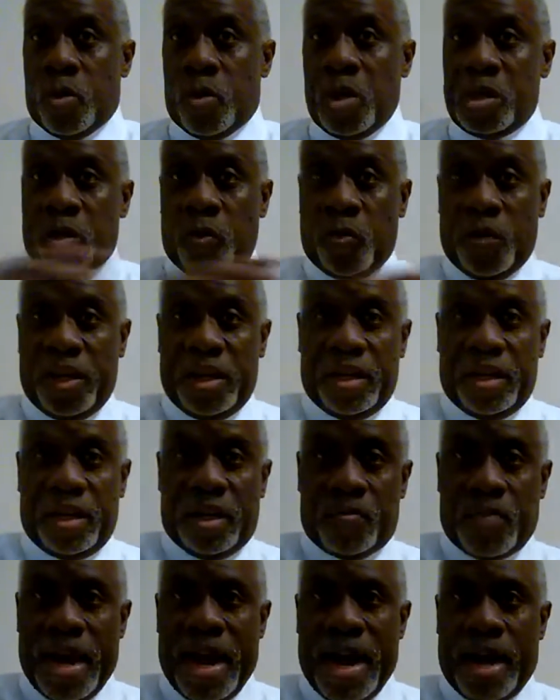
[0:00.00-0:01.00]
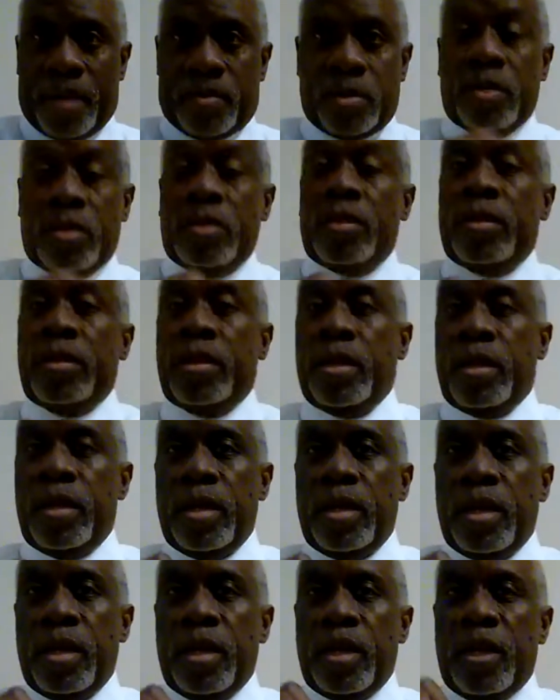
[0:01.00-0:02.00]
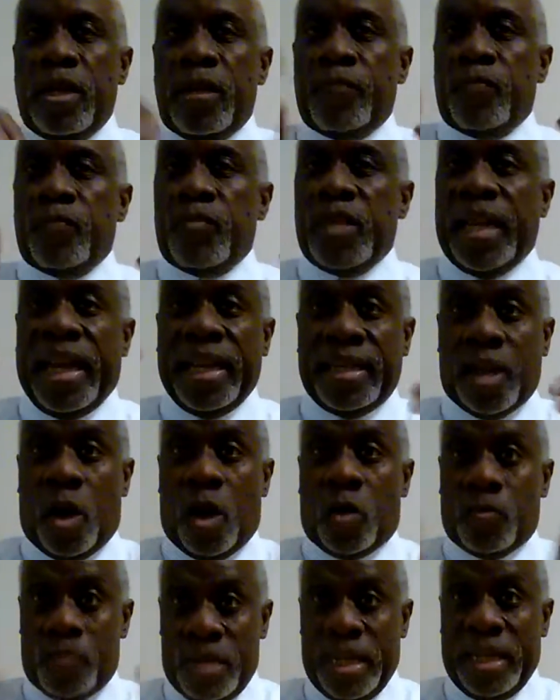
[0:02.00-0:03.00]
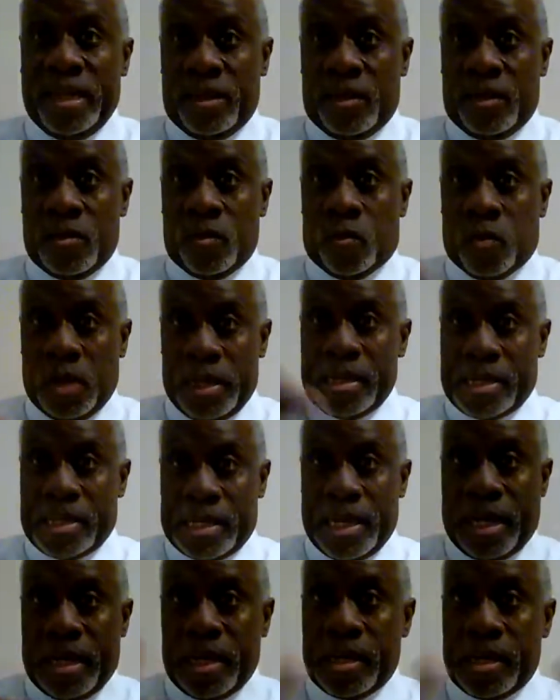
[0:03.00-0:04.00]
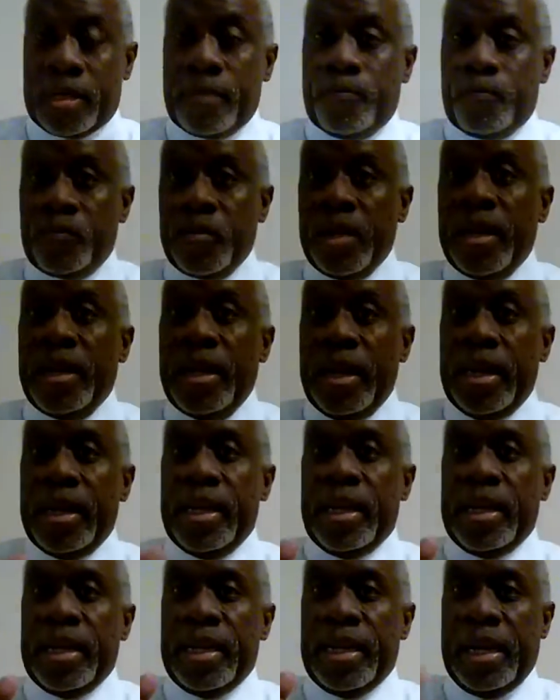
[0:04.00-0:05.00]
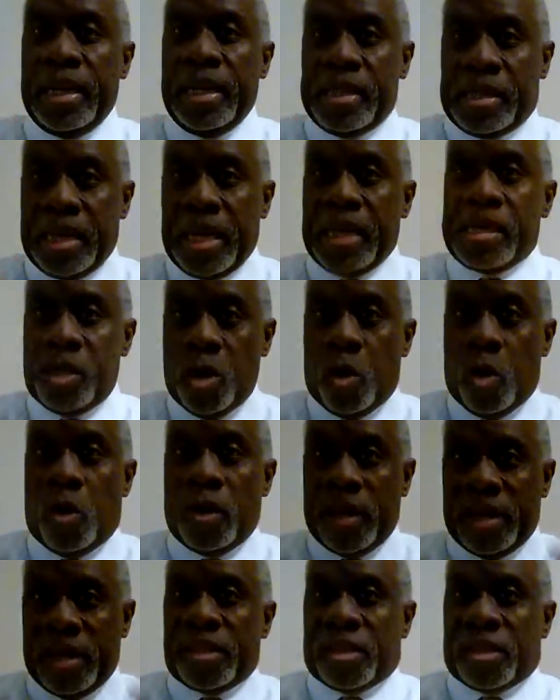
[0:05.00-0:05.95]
what you read in the Bible, it don't mean what it says. It's just your